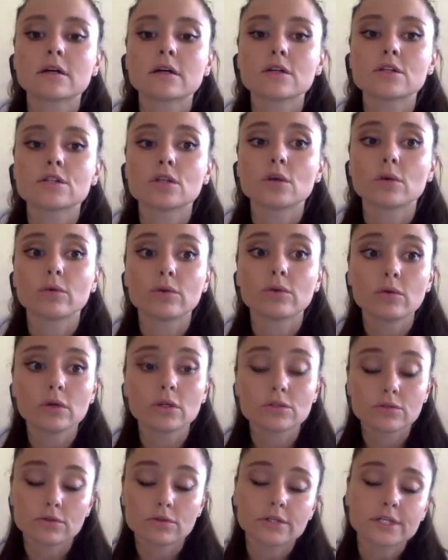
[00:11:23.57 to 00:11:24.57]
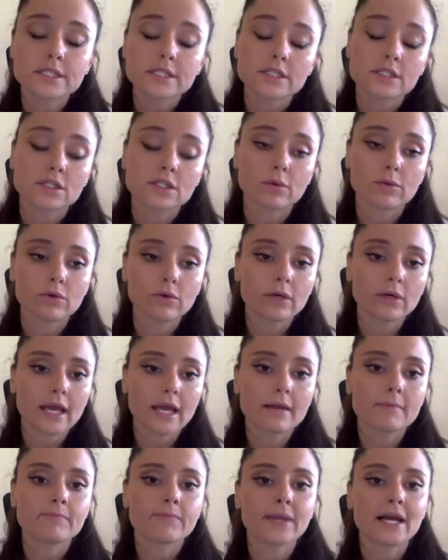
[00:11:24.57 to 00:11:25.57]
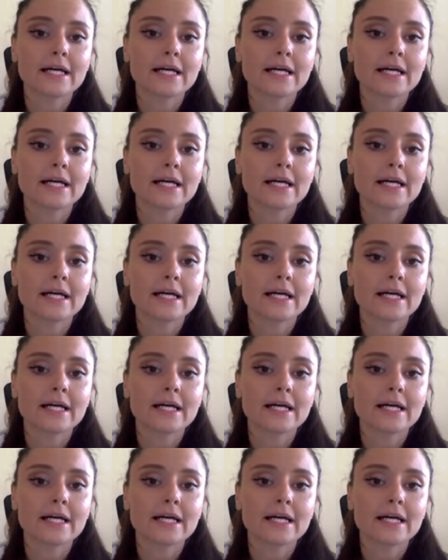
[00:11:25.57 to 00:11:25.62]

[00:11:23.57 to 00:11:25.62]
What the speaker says: so you can